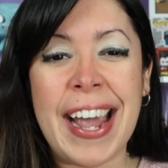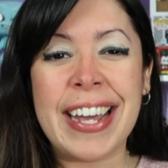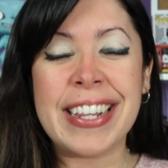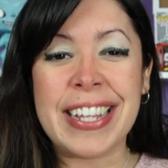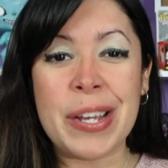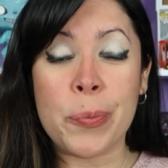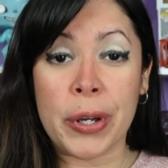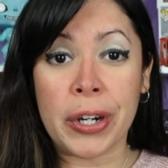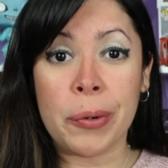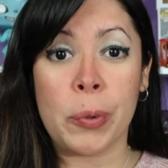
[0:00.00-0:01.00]
and the
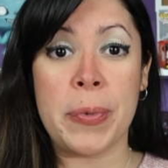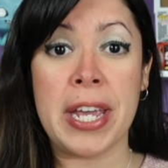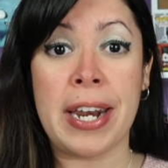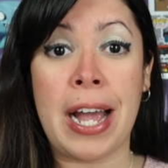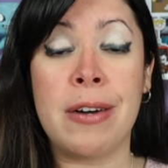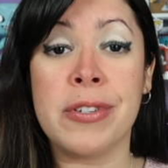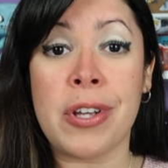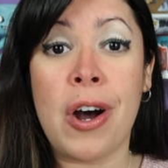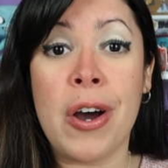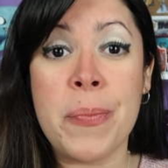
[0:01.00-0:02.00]
winner will be announced
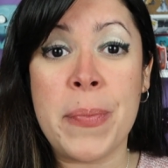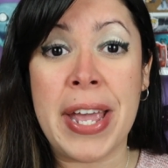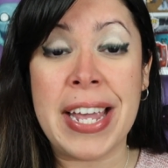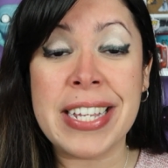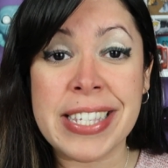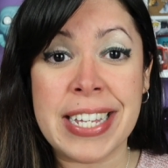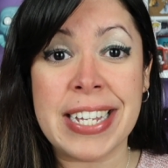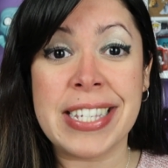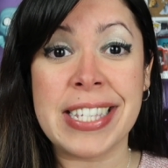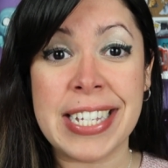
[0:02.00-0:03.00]
on May
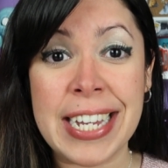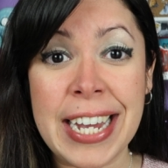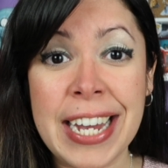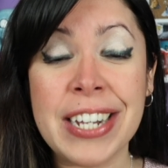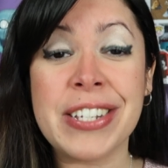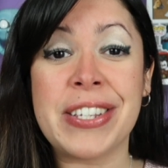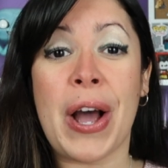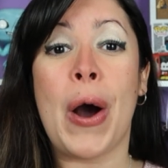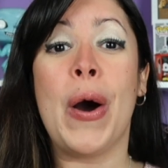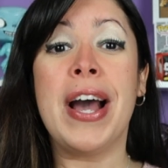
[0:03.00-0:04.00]
16th.
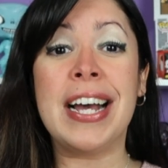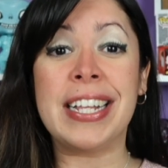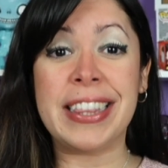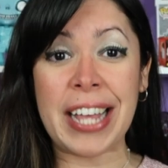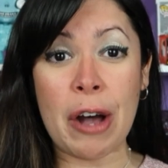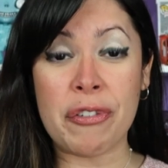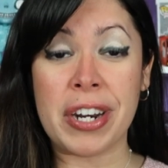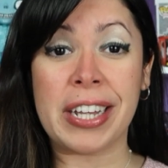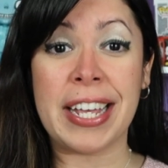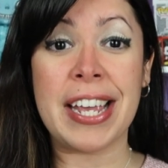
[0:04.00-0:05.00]
So
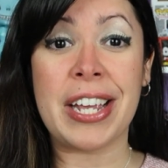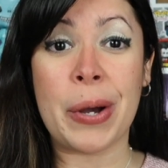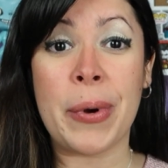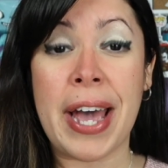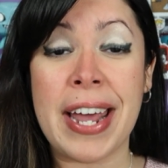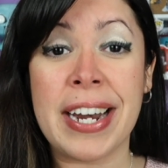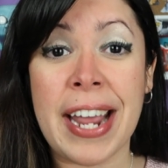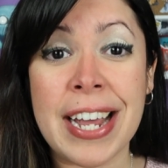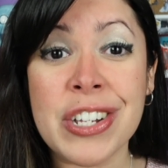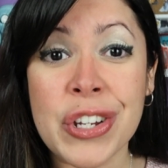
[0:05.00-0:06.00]
definitely go ahead and
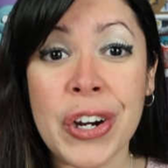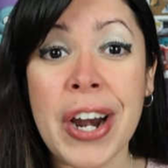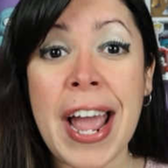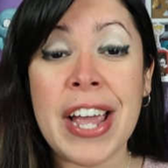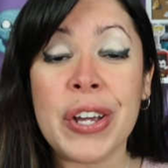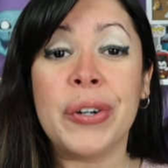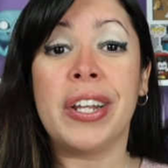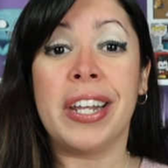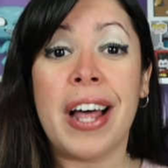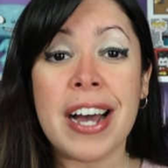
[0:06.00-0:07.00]
enter and
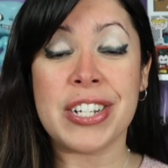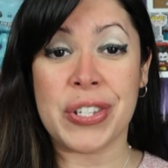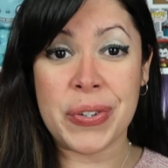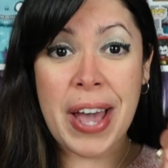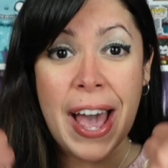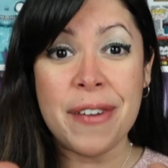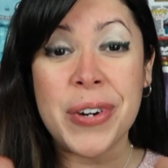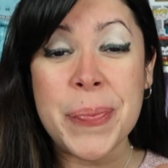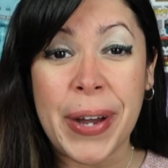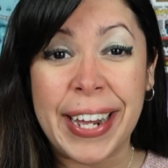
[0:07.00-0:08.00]
good luck to
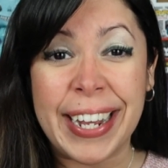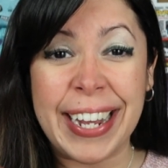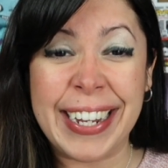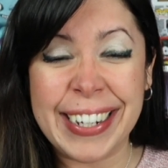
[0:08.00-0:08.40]
everybody.